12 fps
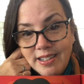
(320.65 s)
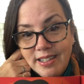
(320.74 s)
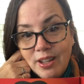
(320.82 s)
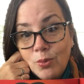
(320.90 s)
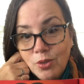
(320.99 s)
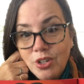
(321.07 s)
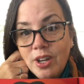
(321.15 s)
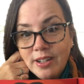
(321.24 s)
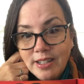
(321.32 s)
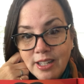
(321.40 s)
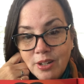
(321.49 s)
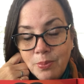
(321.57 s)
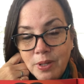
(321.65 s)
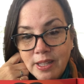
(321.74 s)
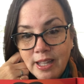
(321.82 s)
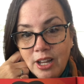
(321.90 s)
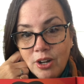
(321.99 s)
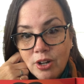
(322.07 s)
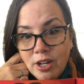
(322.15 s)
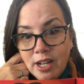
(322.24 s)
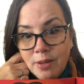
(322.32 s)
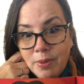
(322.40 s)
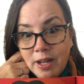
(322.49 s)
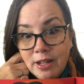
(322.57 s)
And we'll talk a little bit later
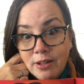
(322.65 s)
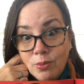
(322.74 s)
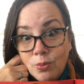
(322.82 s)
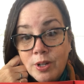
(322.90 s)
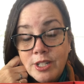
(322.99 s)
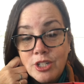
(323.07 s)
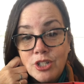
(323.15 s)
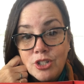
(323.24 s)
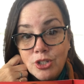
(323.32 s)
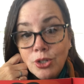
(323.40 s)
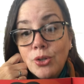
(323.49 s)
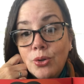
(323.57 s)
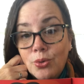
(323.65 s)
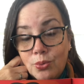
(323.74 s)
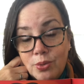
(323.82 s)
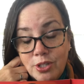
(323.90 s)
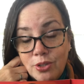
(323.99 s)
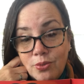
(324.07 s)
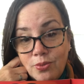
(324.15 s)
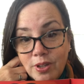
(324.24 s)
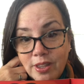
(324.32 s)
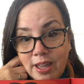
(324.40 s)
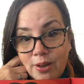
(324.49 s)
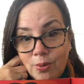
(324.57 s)
about what to do when you
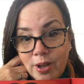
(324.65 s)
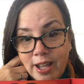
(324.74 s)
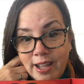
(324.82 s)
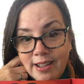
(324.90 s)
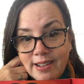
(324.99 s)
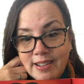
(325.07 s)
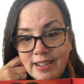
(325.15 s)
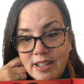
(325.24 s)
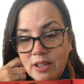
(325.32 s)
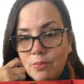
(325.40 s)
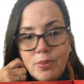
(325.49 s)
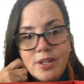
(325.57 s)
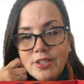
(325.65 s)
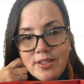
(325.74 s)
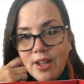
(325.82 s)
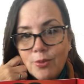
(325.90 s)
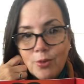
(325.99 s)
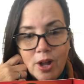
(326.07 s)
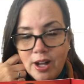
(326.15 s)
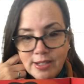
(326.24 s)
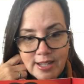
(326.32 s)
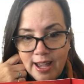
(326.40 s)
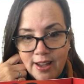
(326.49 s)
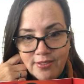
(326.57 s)
feel that way. But it's not wrong
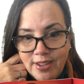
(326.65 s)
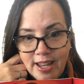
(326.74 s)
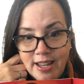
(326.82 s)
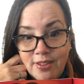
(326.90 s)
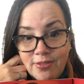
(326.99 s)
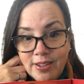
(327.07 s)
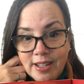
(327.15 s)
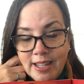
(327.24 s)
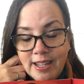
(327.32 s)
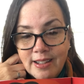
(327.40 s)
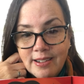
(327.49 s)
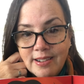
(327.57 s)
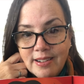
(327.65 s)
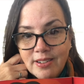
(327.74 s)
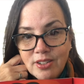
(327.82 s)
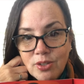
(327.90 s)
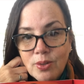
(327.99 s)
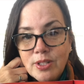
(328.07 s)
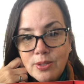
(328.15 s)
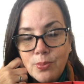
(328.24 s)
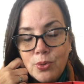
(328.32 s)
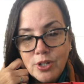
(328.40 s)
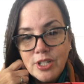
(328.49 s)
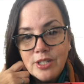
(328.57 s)
to have any feeling. So it's
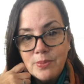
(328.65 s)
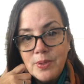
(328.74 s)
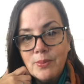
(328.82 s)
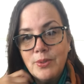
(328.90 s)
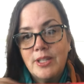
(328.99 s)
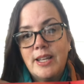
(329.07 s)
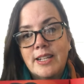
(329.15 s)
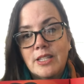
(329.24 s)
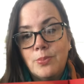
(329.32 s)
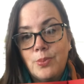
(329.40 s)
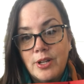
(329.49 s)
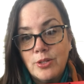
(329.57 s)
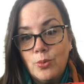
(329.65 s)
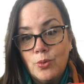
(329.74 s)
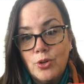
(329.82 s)
important to be able to express